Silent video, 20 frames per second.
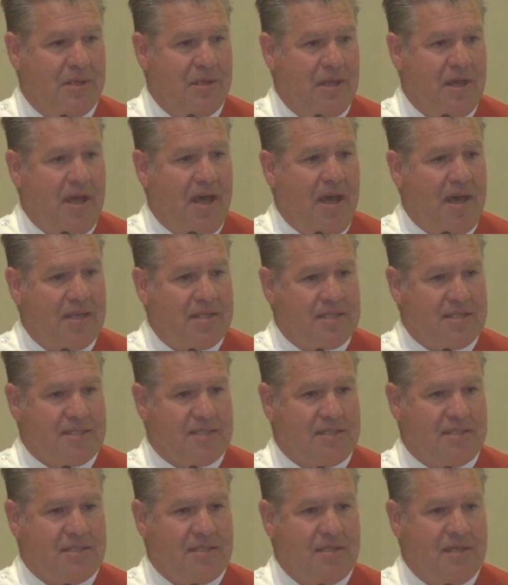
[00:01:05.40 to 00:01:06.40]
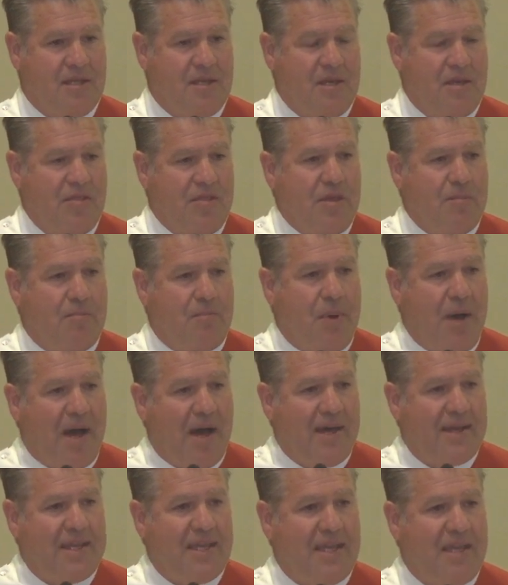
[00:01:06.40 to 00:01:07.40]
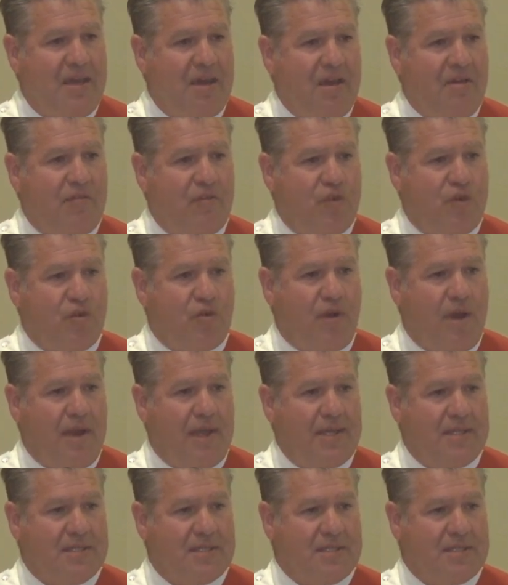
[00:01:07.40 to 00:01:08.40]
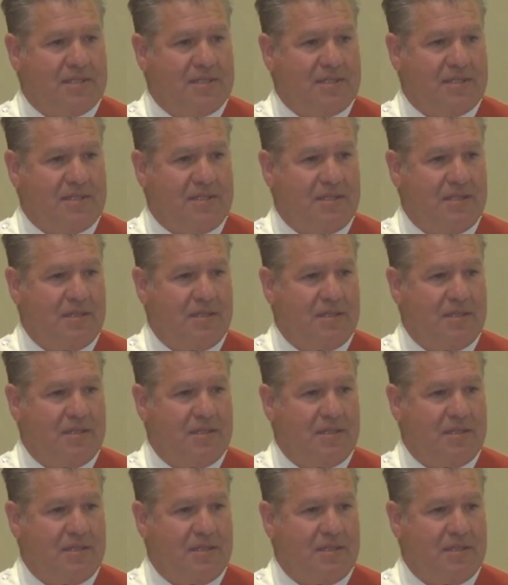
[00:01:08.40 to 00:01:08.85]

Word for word: us, the body of Christ,